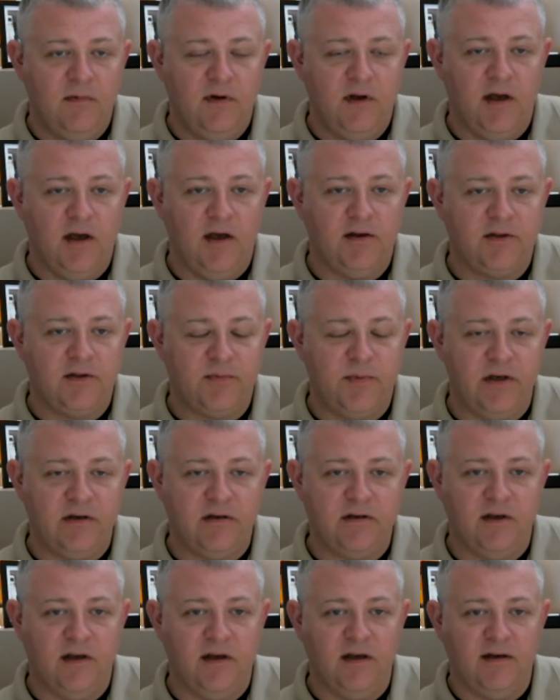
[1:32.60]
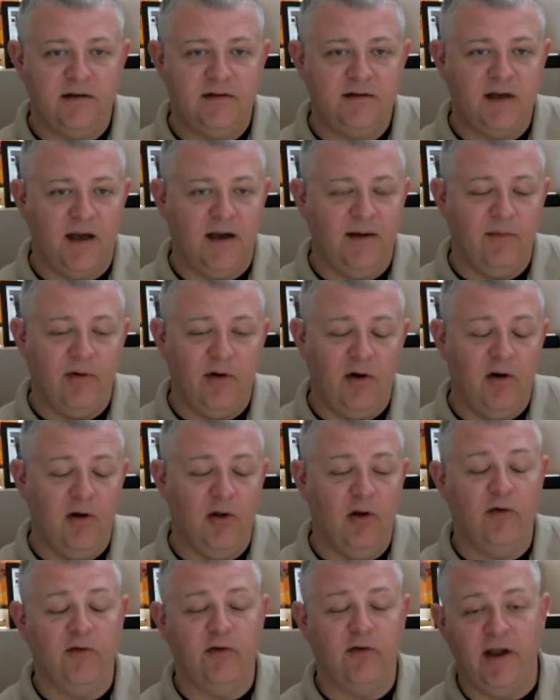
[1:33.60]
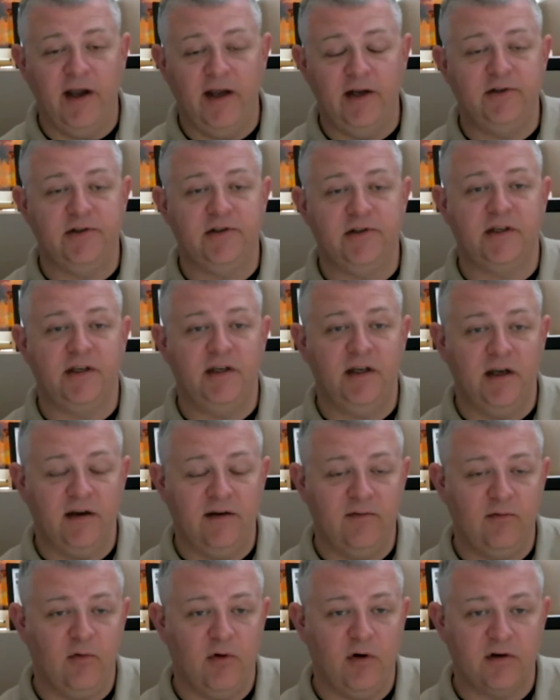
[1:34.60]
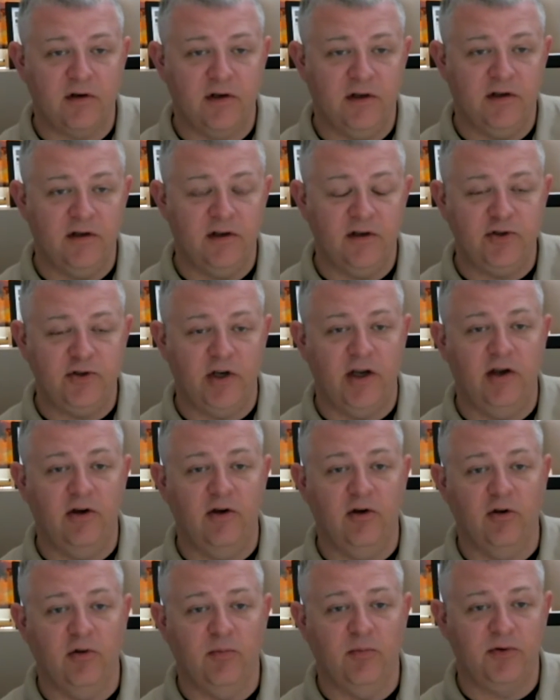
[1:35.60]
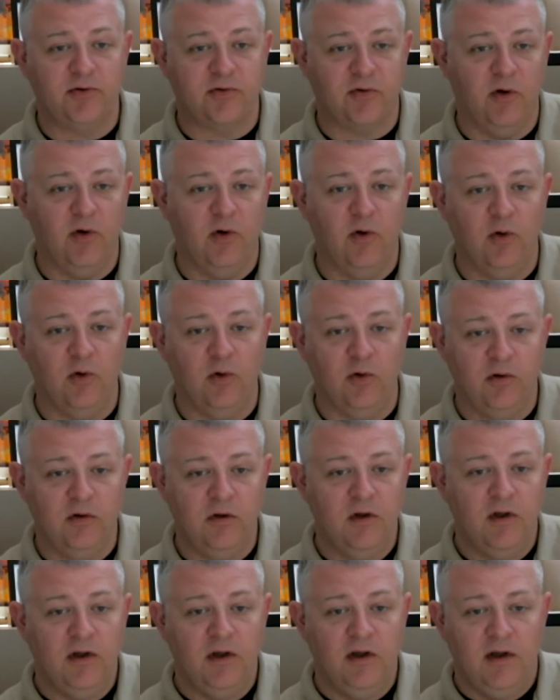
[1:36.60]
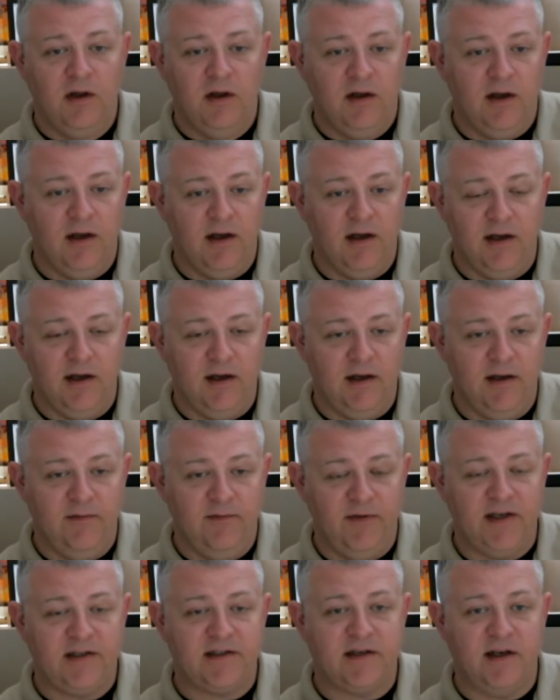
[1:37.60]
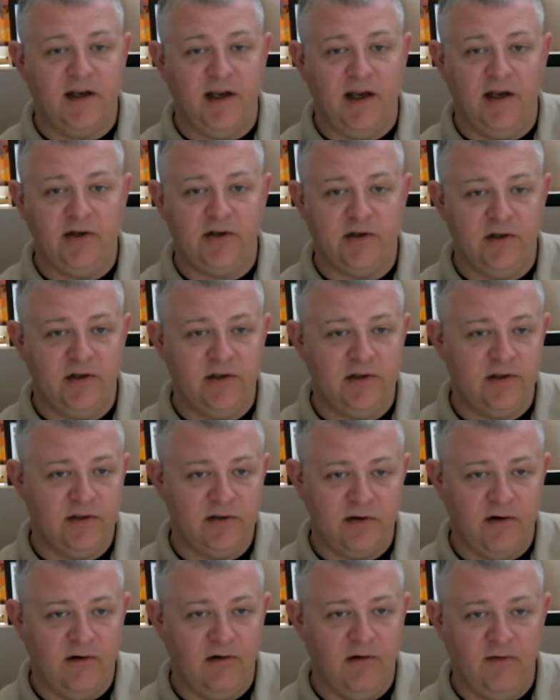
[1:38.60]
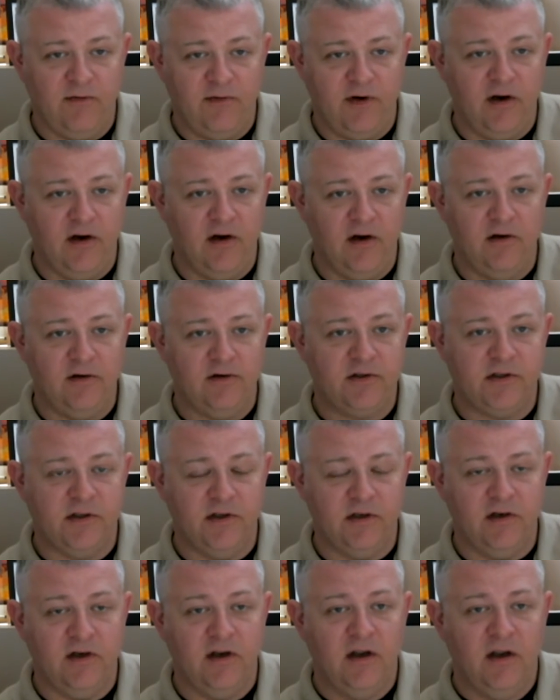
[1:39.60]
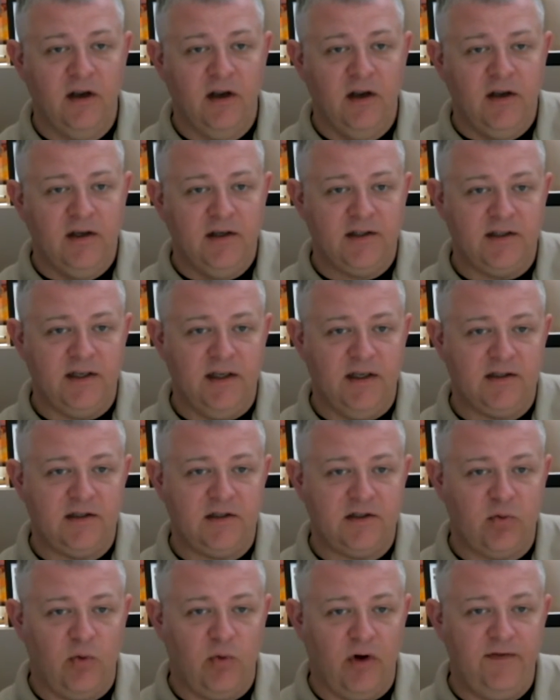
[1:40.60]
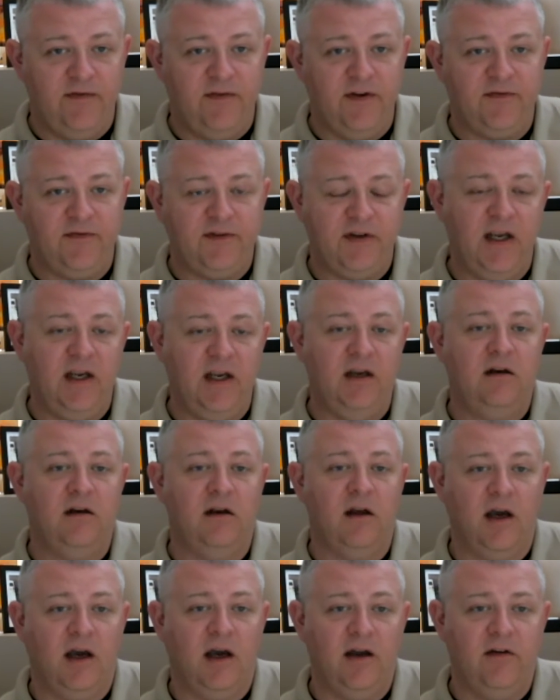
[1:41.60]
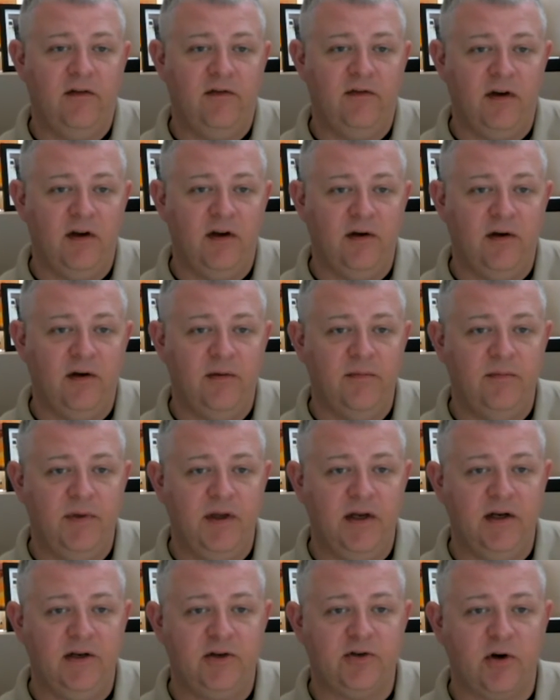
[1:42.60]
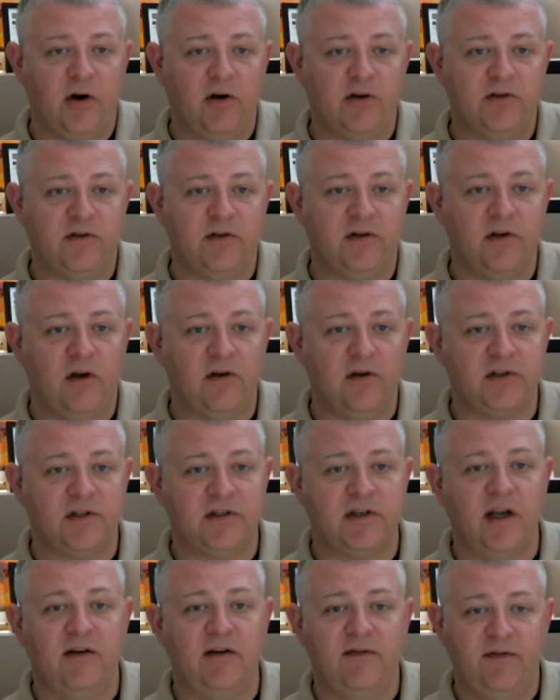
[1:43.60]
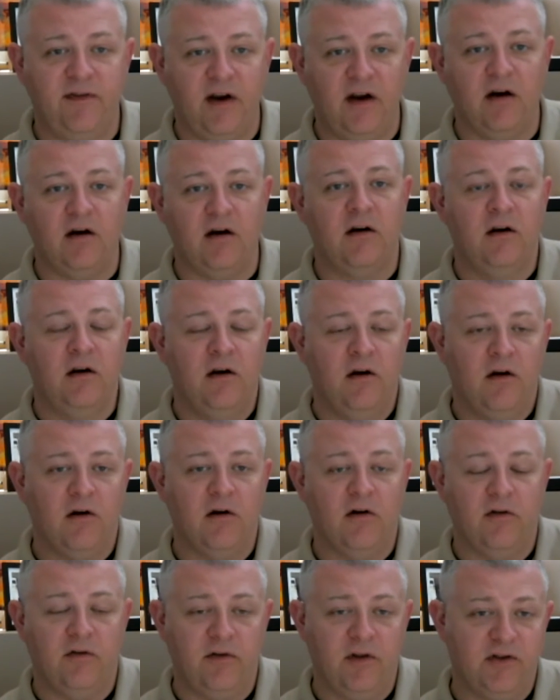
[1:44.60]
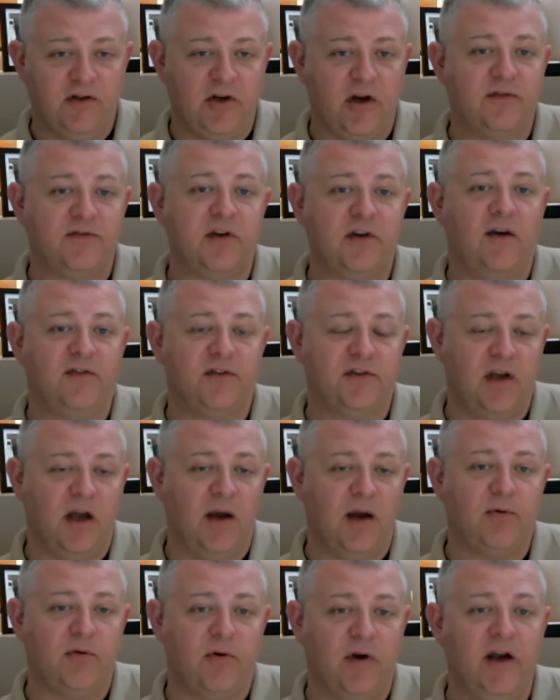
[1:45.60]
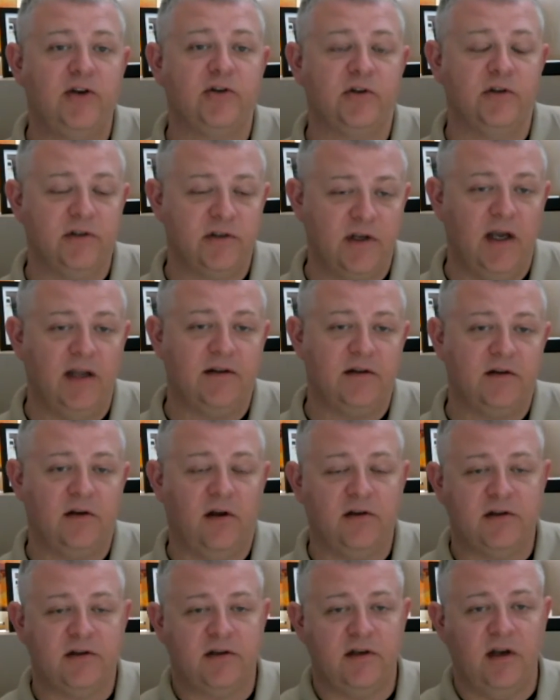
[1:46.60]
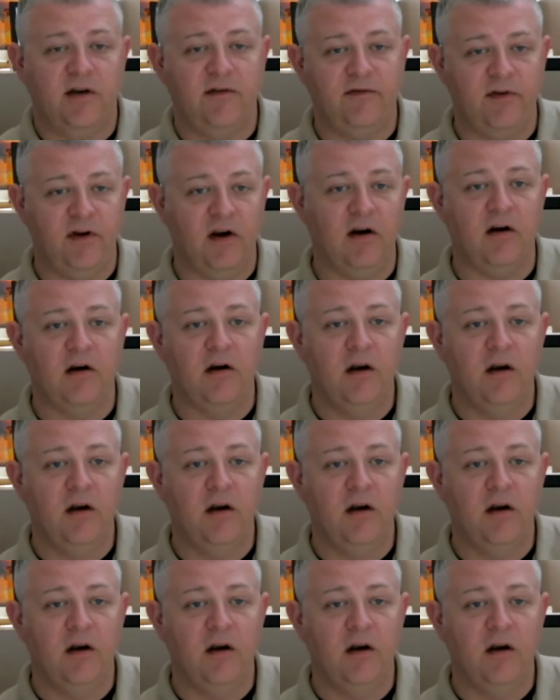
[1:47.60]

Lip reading: I spent time all over the agency. I've worked in the jail, patrol, investigations, internal affairs, and since 2015, I've been in charge of the Tulsa State Fair, or the Sheriff's Office operations at the Tulsa State Fair.